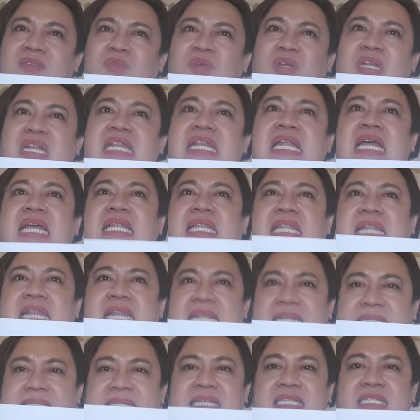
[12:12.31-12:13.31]
would not
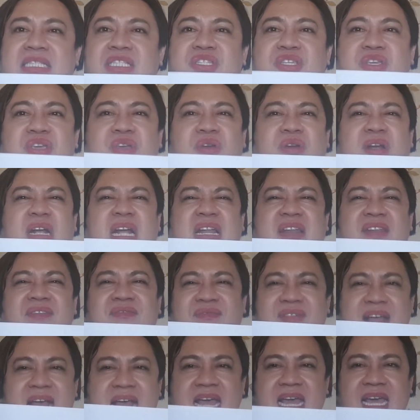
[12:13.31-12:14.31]
listen to your
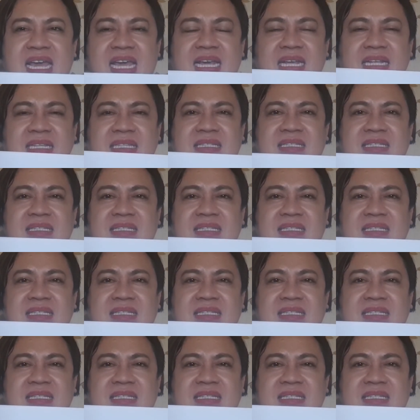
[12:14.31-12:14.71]
advice